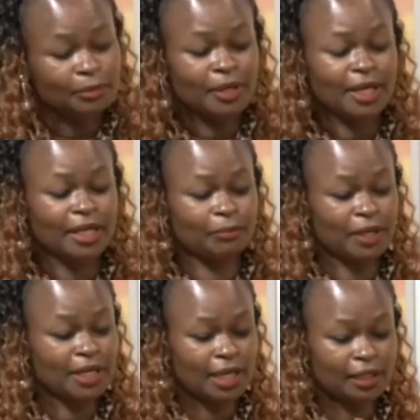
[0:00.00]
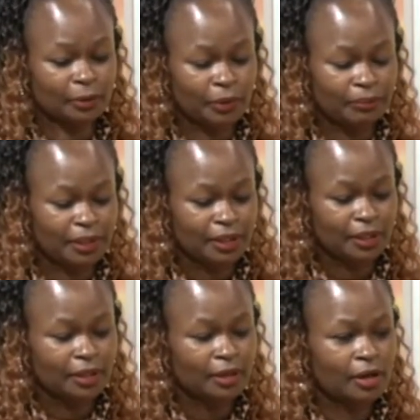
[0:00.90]
like me and many other
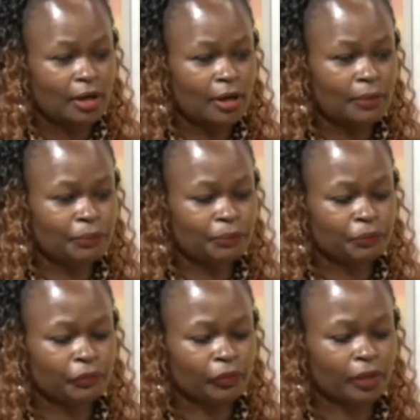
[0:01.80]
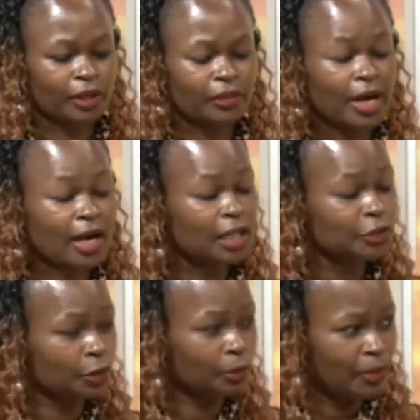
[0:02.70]
women, um, there are
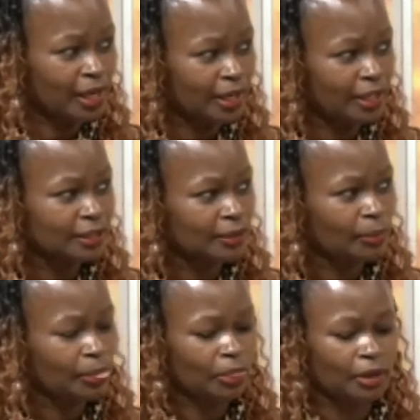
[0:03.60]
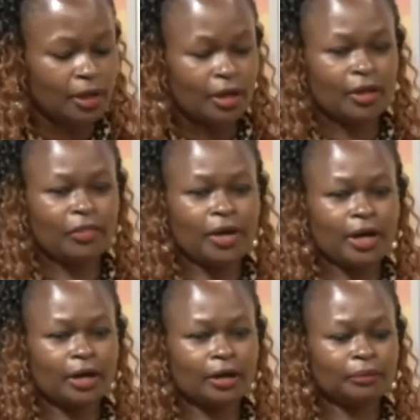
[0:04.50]
cultural barriers. Mm.
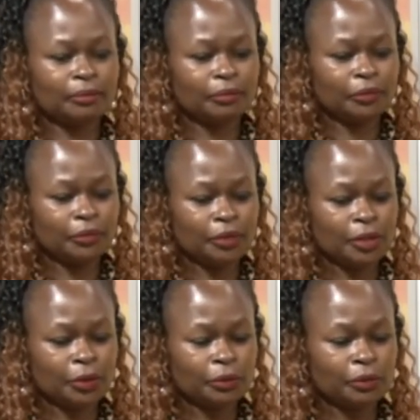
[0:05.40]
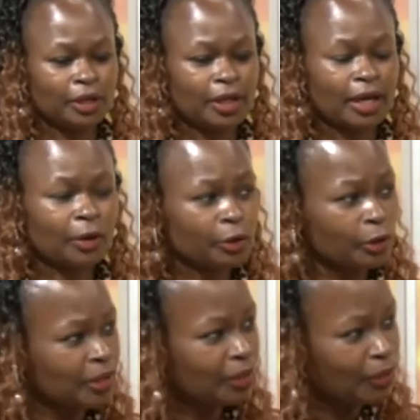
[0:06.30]
There are, you know,
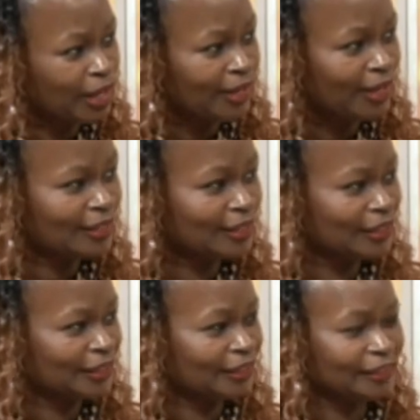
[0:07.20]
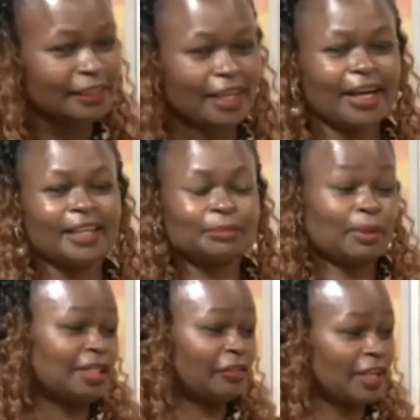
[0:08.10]
economic barriers. Mm-hmm. And
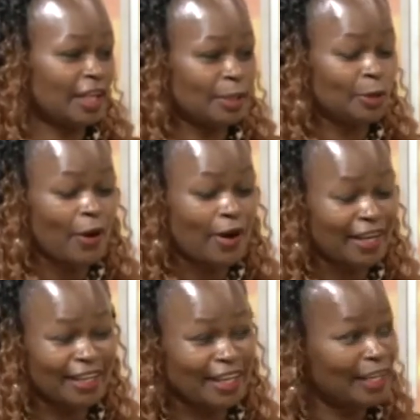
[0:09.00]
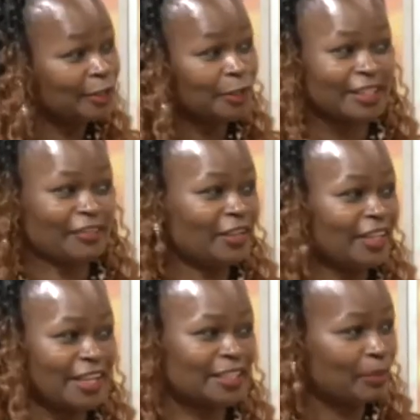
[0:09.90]
specifically, you know, like, elections are
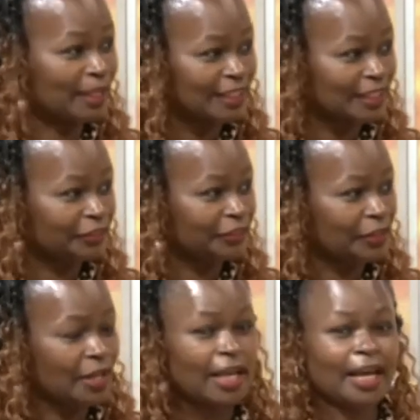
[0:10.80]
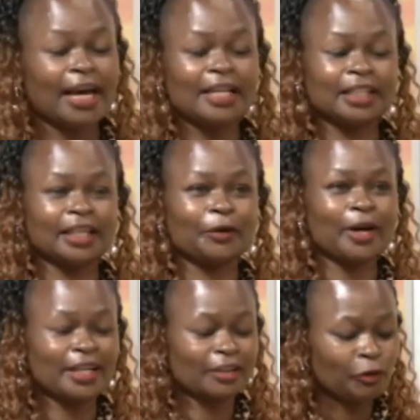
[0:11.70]
very expensive. Oh, yes. As in,
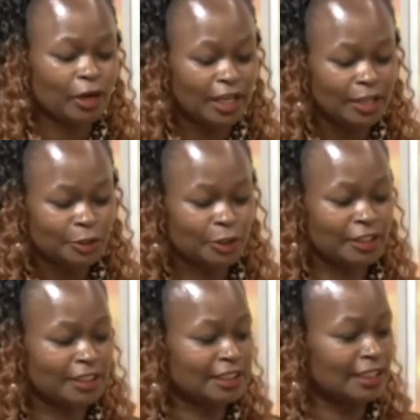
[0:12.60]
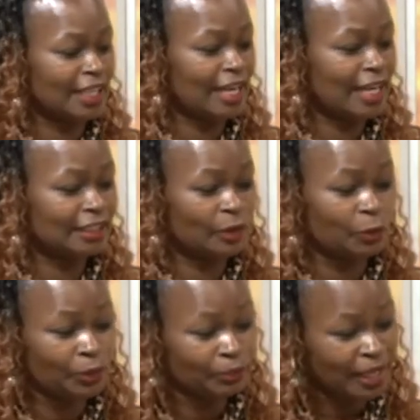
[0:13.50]
running for elections as
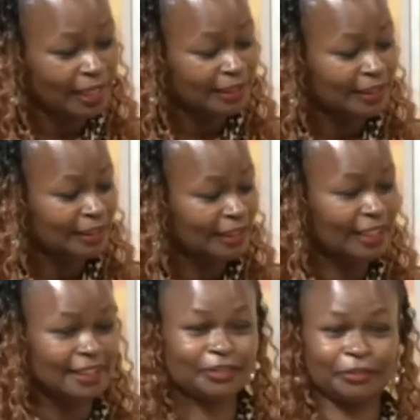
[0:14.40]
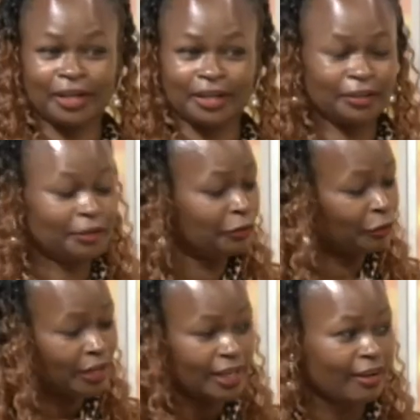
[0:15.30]
a woman is very,
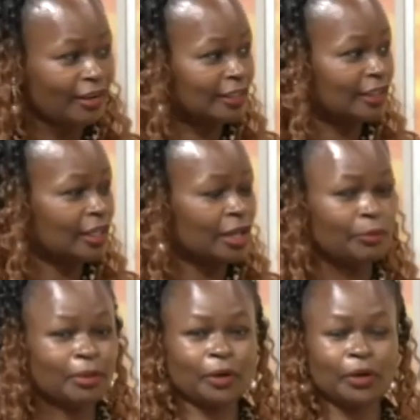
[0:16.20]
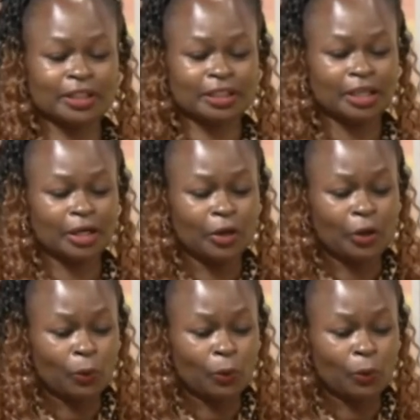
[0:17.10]
very hard because,